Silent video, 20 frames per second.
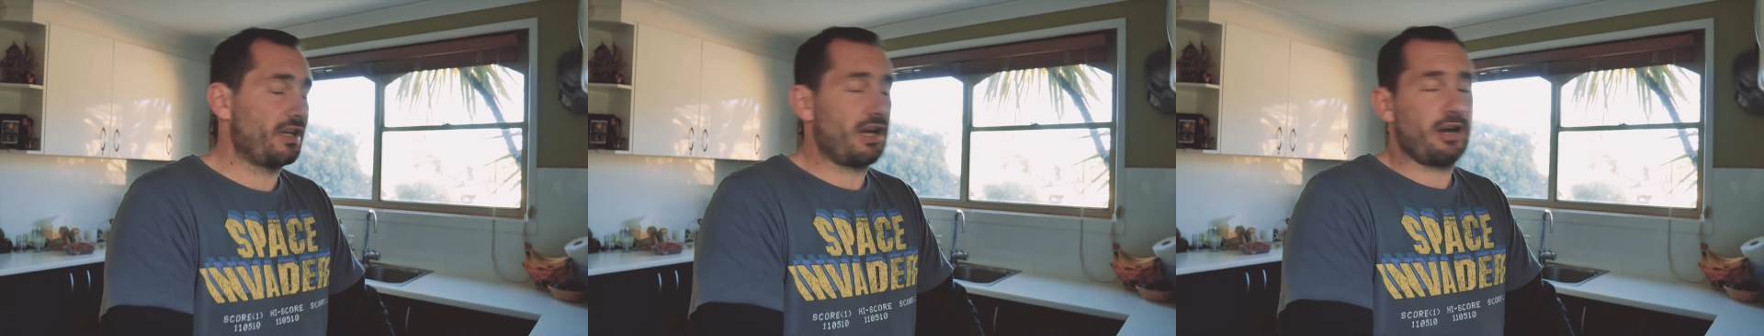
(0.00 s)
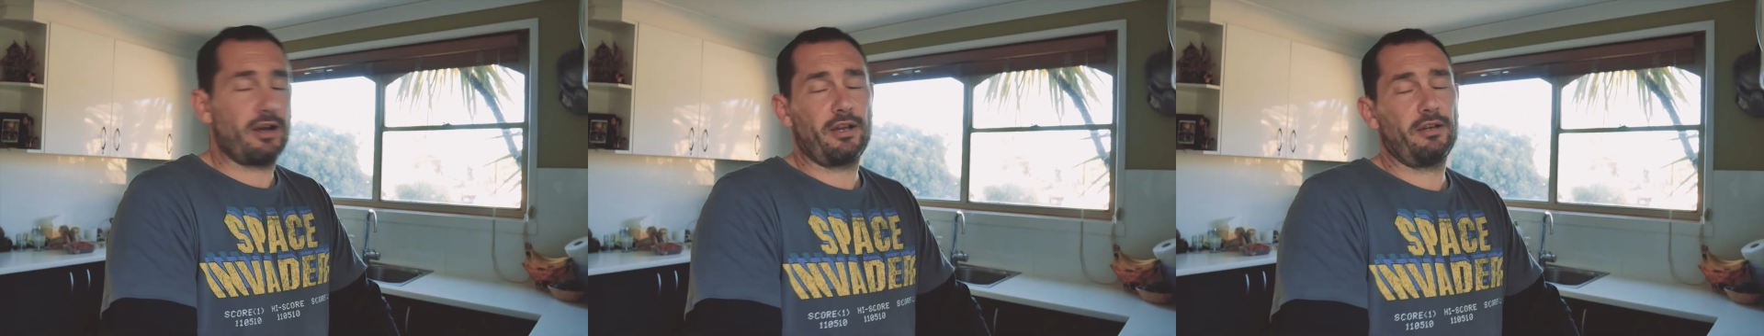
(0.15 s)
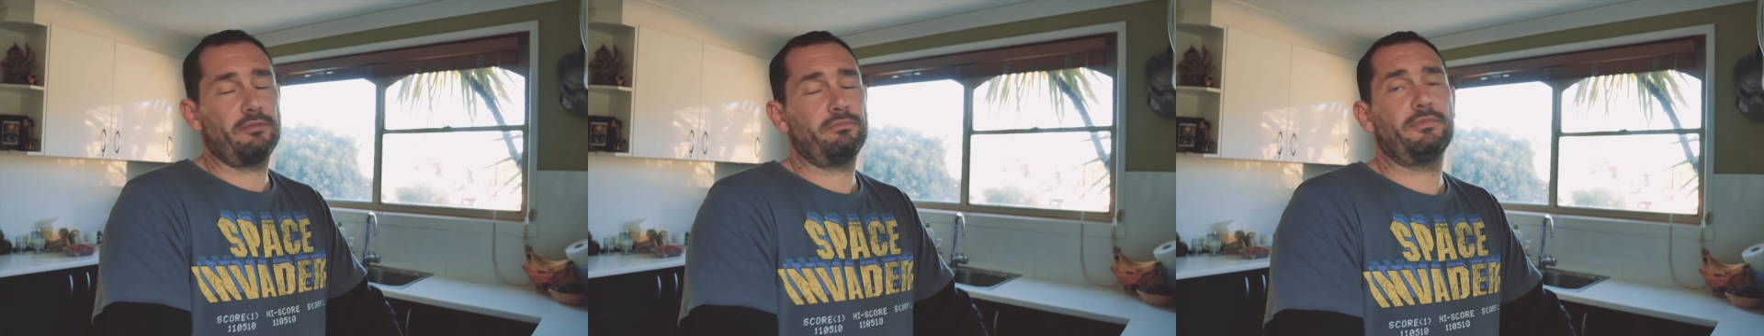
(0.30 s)

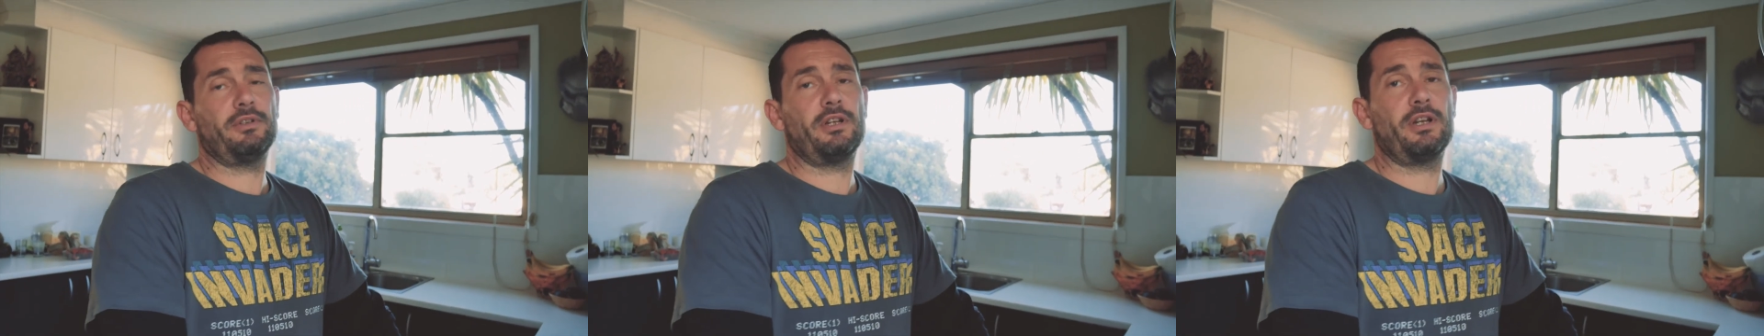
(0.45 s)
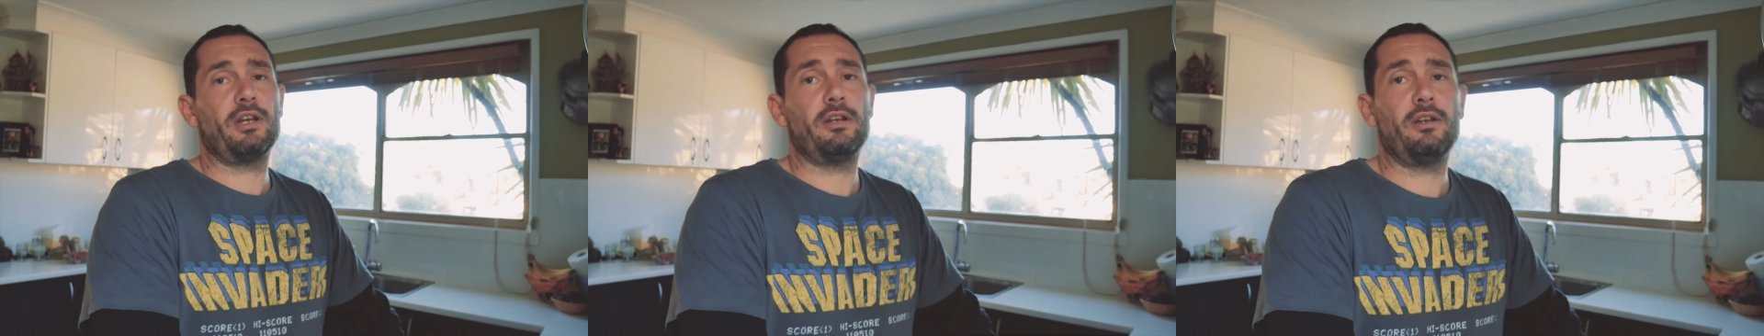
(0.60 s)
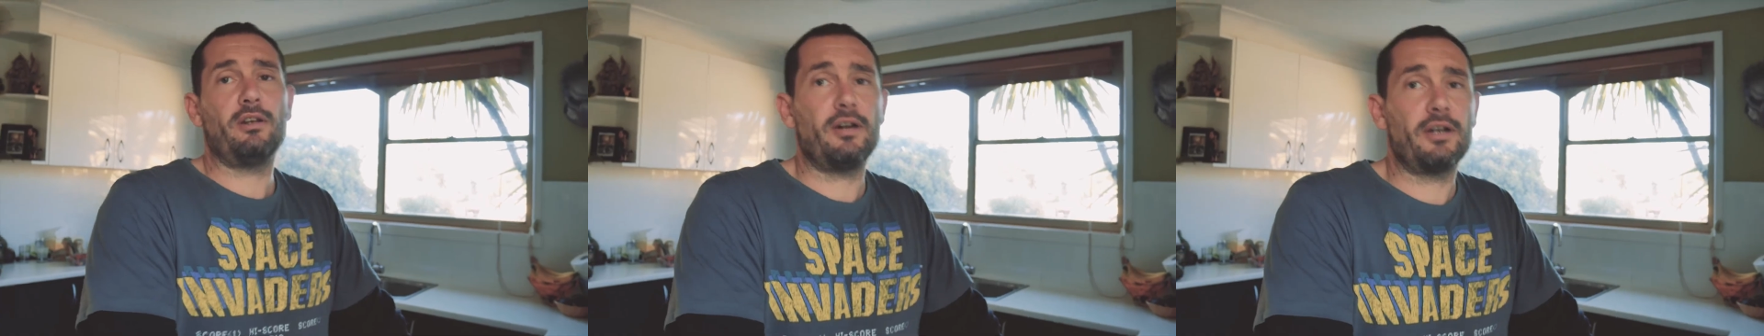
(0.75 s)
no, I don't, I
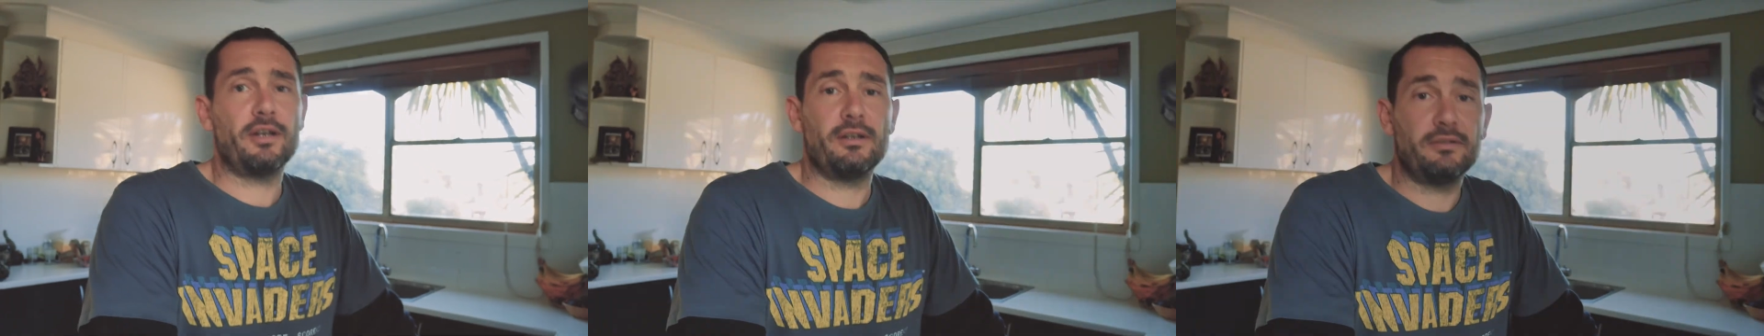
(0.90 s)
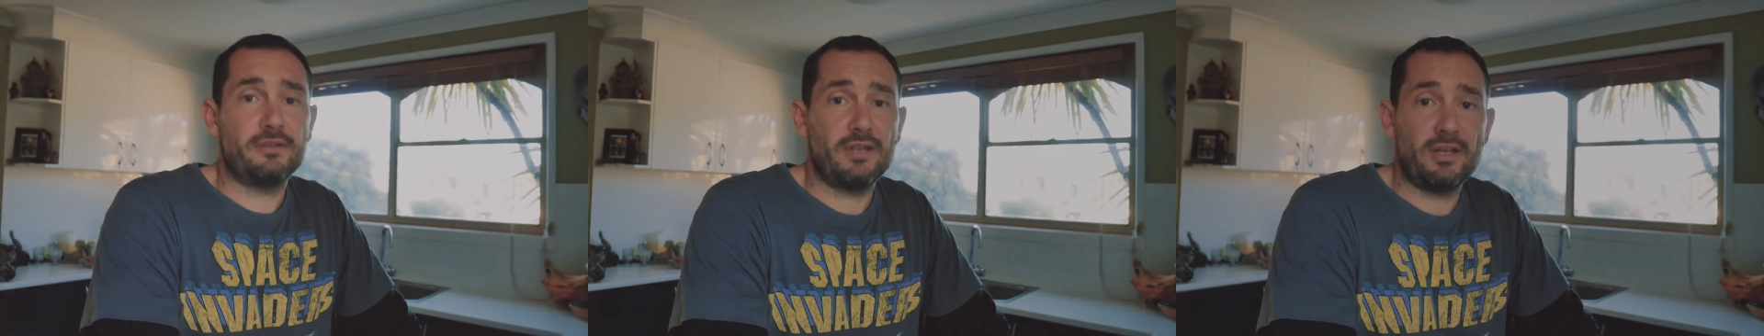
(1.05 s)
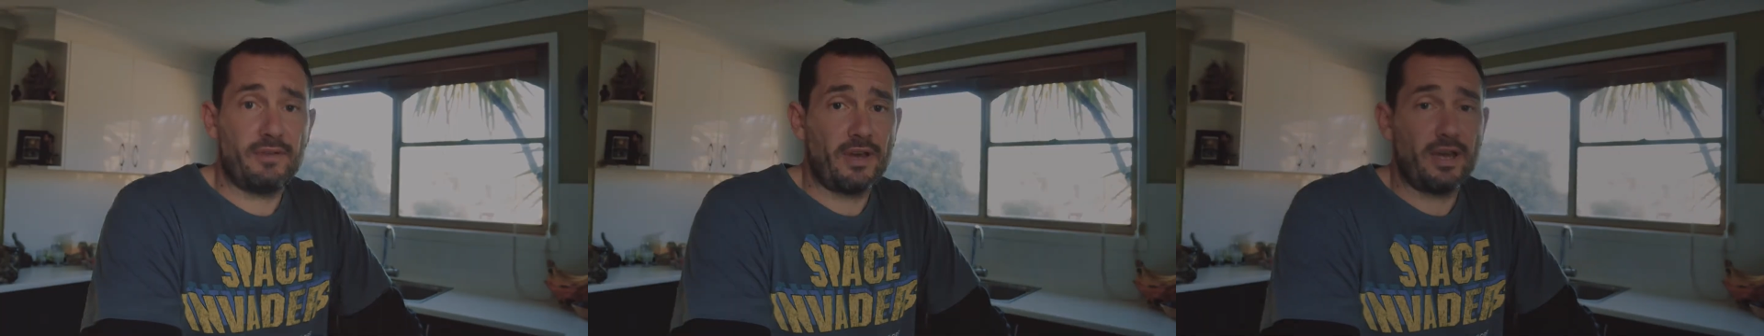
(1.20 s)
don't like
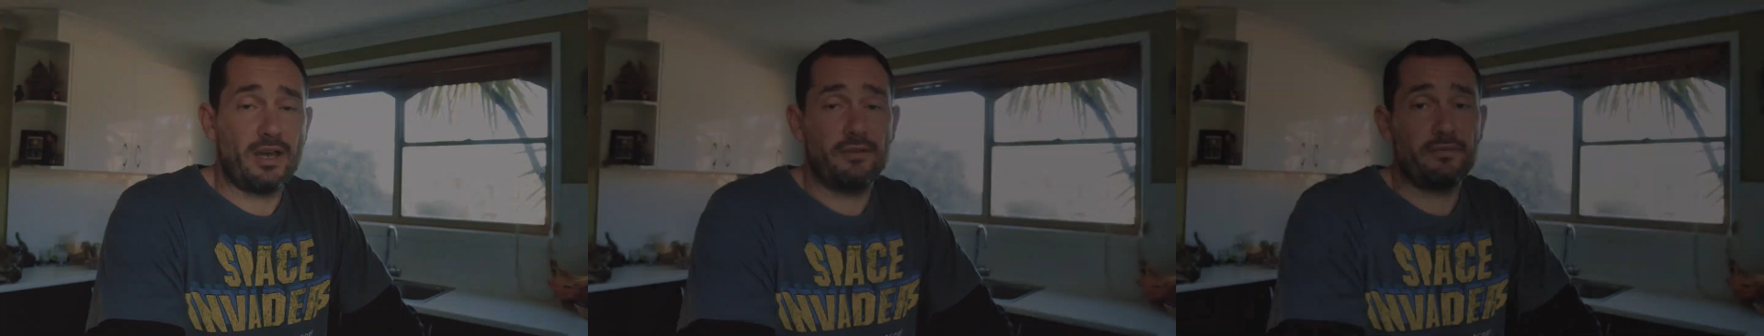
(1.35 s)
it, never